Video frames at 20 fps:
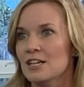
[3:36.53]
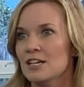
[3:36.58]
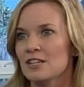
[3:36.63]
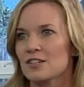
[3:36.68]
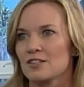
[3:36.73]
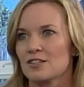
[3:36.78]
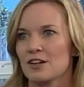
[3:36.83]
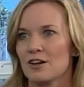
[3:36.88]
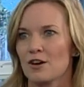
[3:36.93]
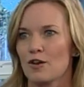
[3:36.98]

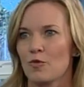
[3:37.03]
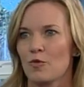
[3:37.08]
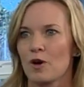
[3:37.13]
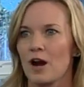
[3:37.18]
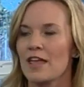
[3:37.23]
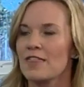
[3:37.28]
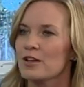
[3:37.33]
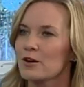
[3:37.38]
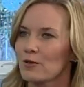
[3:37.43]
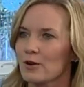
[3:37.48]
So I
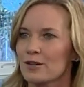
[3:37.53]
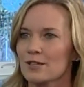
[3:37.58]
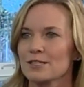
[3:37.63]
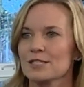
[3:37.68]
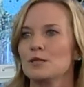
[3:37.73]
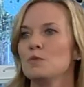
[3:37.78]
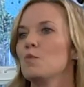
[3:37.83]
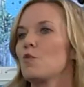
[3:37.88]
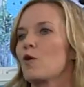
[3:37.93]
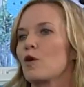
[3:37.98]
think we're going to
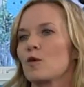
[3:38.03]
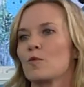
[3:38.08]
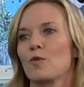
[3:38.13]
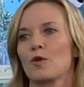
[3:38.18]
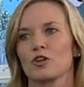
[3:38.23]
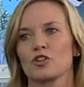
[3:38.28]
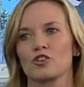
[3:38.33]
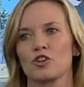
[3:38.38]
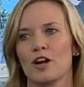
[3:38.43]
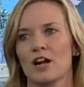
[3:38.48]
see more and more
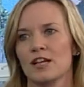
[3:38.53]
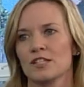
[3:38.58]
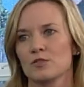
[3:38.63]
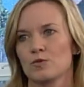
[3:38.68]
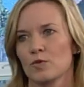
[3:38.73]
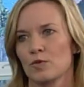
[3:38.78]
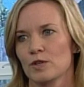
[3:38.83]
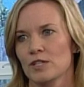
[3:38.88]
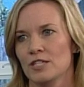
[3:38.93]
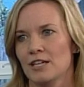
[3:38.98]
trends where
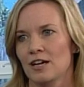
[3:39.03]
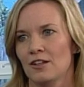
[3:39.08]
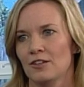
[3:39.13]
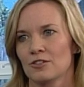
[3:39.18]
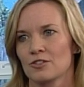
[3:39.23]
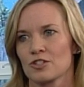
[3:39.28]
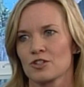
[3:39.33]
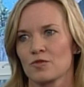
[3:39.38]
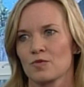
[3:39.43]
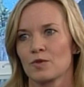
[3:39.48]

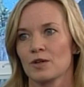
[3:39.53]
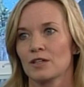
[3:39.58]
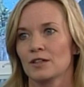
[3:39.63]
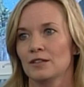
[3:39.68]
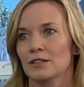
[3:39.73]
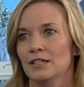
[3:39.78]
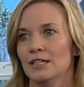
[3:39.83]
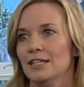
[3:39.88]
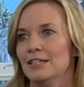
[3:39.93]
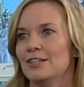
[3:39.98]
retailers are
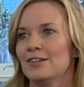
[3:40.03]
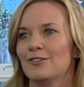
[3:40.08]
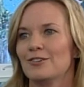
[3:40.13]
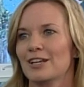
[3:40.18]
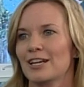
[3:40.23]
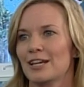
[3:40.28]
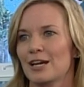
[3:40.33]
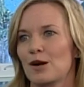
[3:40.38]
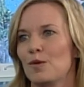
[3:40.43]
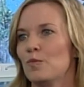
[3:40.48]
really
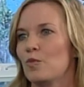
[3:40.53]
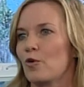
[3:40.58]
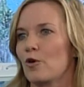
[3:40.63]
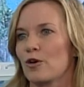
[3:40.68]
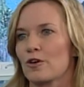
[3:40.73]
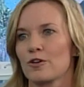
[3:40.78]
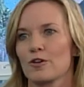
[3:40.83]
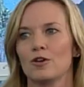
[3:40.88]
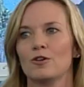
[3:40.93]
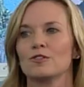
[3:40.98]
getting on
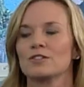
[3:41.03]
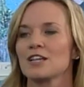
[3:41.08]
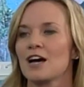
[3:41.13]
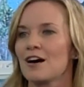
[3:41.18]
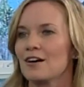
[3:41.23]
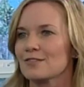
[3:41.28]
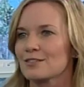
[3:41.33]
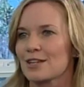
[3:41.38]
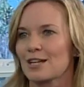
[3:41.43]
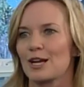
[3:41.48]
board, or
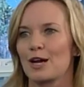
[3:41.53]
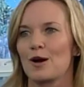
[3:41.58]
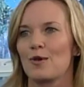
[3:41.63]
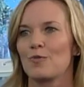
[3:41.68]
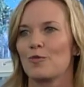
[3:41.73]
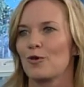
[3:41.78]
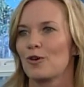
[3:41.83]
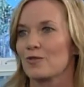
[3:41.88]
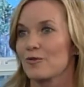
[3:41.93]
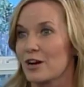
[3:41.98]
hotels getting on
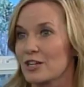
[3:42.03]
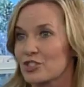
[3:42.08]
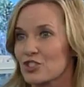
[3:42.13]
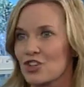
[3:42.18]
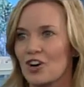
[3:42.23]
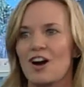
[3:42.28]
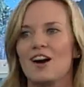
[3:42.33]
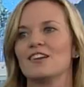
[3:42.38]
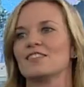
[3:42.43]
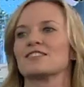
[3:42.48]
board,
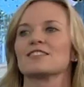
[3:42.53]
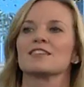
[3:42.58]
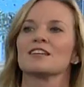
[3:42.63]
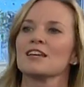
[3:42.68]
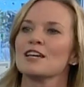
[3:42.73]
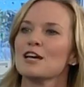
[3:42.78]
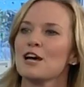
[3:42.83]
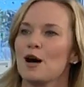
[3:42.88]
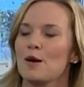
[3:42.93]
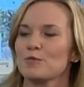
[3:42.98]
restaurants,
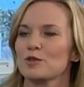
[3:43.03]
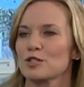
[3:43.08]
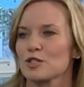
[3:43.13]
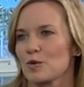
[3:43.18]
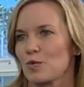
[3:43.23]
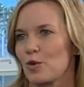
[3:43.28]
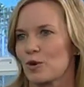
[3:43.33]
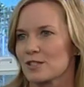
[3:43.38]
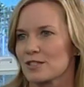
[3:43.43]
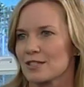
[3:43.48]
to
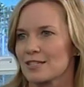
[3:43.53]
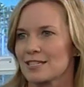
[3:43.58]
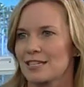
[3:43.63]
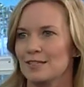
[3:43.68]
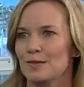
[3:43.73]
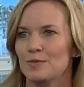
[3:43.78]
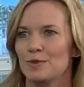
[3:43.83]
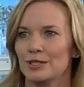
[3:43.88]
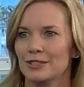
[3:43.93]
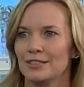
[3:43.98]
support
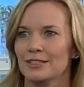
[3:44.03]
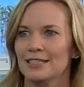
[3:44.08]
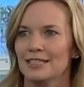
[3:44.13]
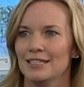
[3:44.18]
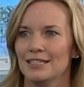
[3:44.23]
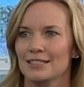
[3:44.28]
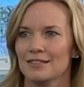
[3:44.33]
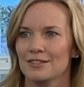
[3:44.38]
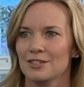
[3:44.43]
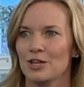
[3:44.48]
sustainability
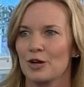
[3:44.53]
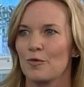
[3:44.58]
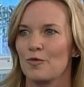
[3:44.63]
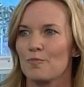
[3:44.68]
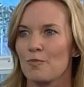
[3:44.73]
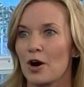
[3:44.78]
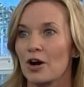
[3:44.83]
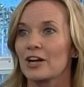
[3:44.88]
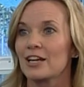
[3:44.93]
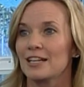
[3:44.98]
and
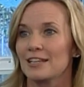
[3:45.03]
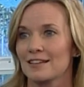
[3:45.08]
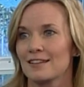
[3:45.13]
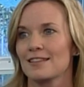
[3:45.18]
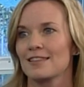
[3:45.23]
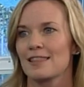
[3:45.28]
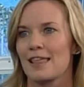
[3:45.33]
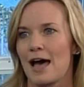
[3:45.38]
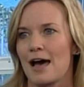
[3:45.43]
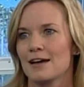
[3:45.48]
marketing
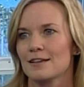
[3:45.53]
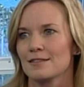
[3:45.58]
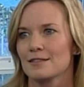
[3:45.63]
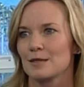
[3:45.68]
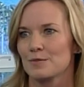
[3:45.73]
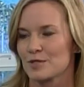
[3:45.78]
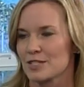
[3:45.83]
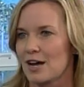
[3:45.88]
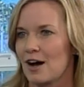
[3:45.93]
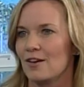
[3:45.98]
that
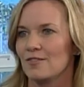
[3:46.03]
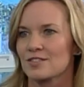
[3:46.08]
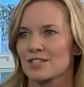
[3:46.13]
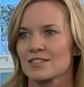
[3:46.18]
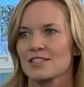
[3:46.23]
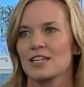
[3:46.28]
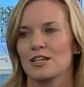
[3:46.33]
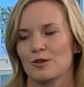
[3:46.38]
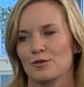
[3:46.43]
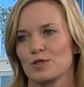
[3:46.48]
themselves because
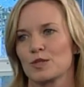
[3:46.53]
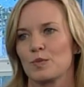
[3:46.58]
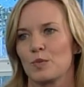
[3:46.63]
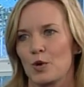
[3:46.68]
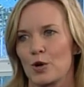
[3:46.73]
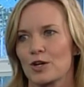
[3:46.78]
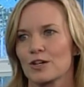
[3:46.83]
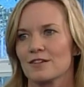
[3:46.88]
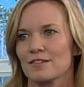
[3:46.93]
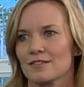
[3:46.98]
they know it's
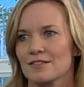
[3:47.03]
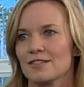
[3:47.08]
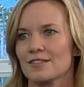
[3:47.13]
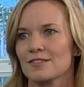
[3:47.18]
important.